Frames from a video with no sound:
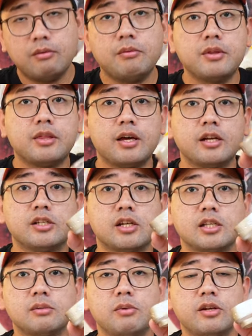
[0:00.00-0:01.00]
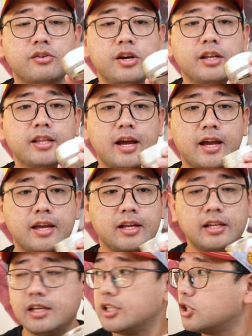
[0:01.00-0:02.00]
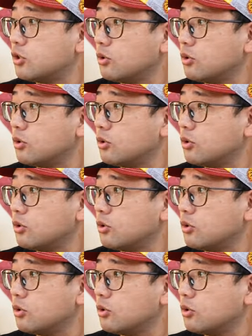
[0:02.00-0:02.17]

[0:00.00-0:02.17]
with the adjustment ring dial is